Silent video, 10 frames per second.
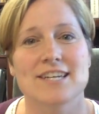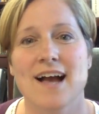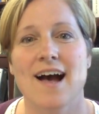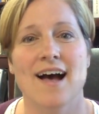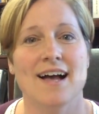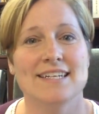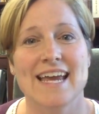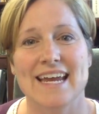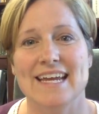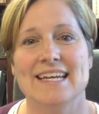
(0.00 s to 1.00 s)
God
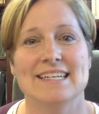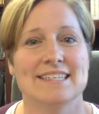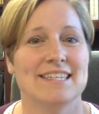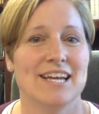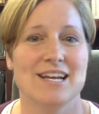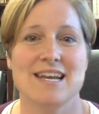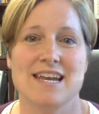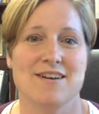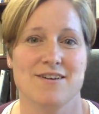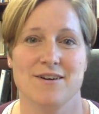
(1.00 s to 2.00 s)
is
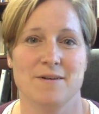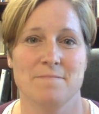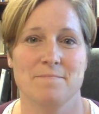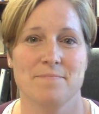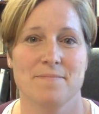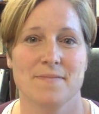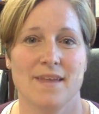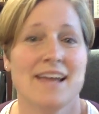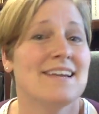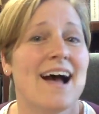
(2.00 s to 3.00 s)
near.
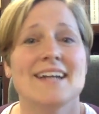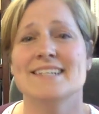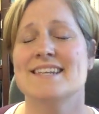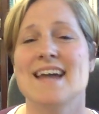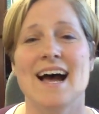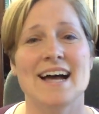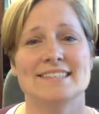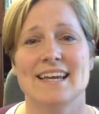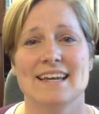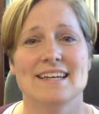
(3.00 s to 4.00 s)
And God is not
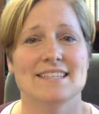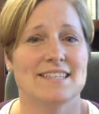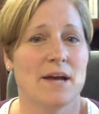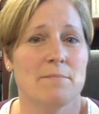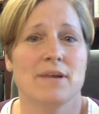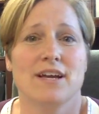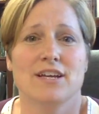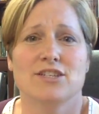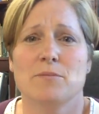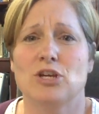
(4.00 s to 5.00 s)
some
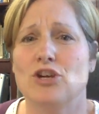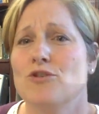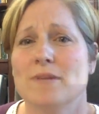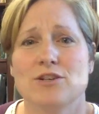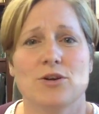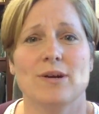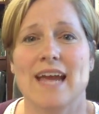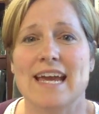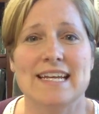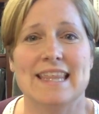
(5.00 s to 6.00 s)
human
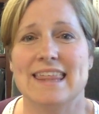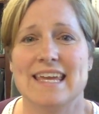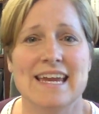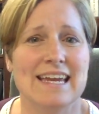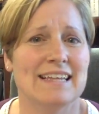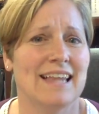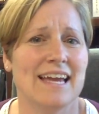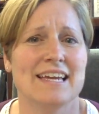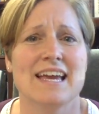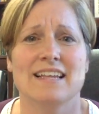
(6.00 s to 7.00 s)
created thing
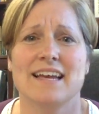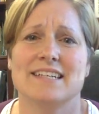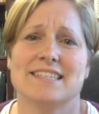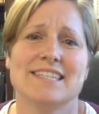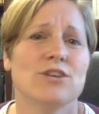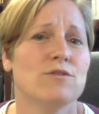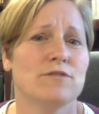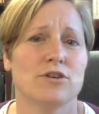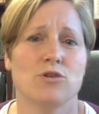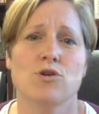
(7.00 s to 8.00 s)
like
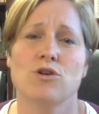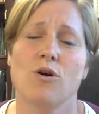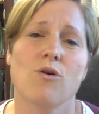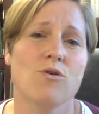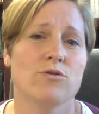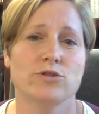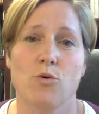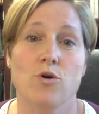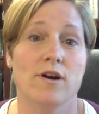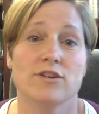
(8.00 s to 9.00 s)
silver or gold
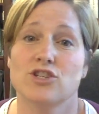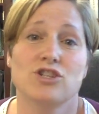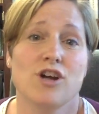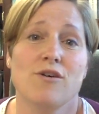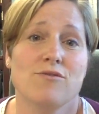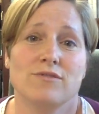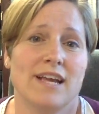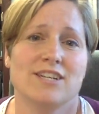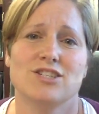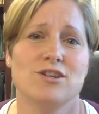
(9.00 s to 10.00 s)
or stone,
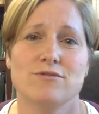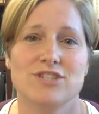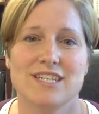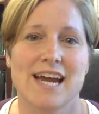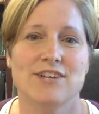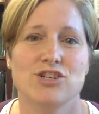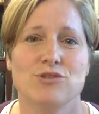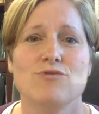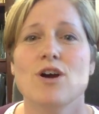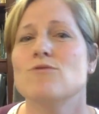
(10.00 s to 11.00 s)
like a stone statue.
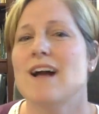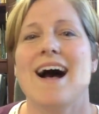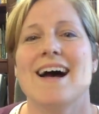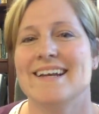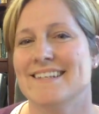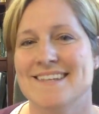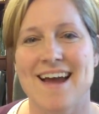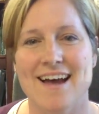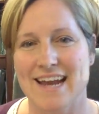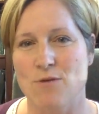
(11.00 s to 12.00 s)
No, God is
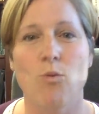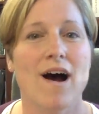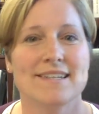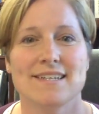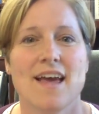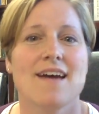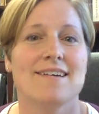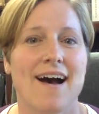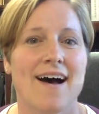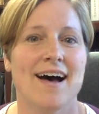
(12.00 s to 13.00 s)
not a what.
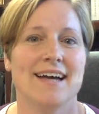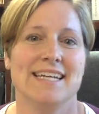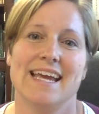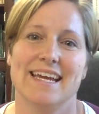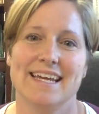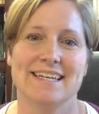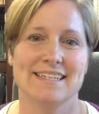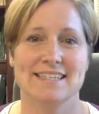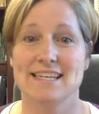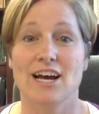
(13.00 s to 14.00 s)
God
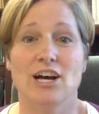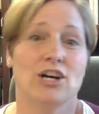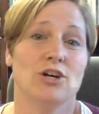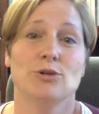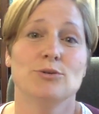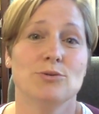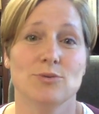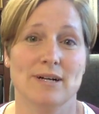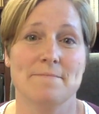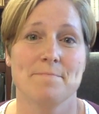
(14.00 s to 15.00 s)
is a who.